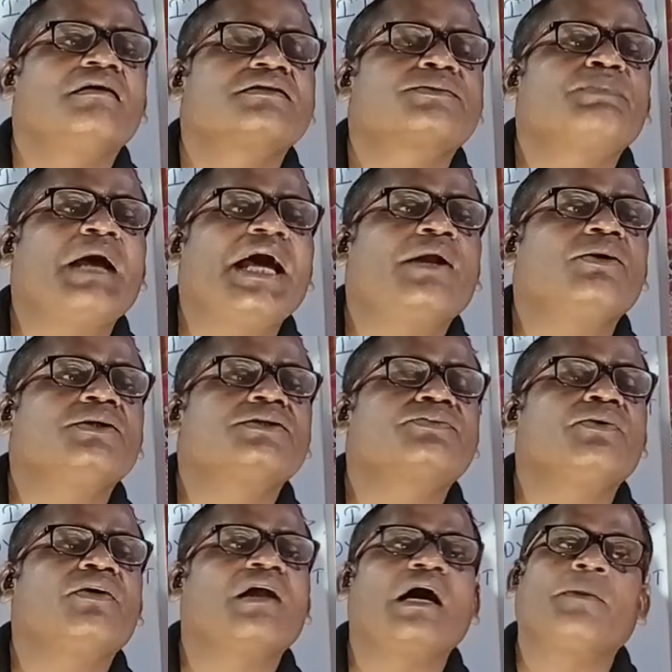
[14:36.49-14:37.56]
sparrows
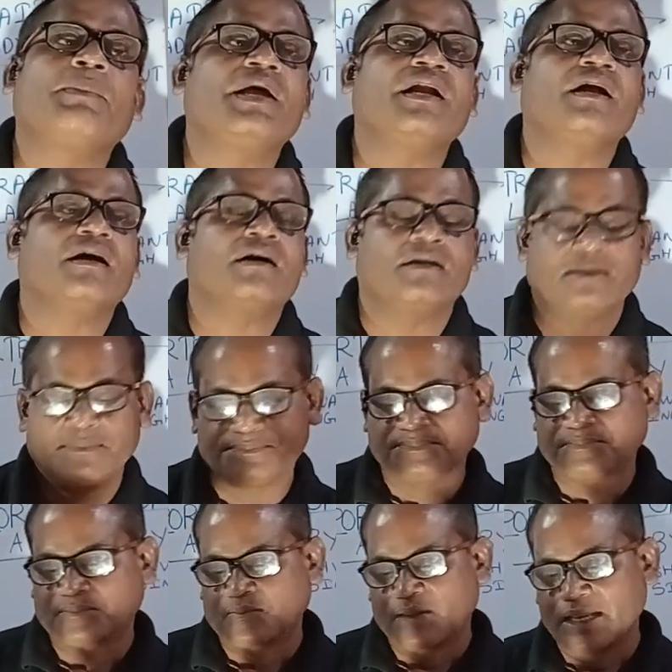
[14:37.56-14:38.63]
for half an hour.
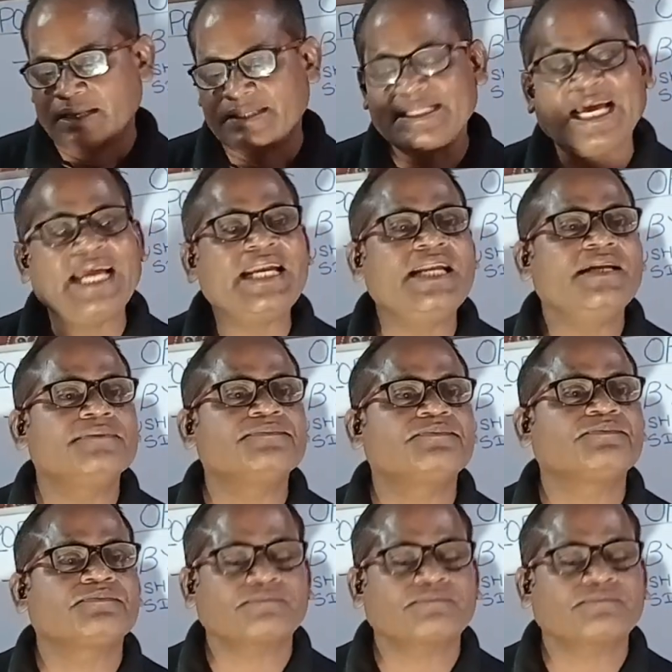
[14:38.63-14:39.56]
Then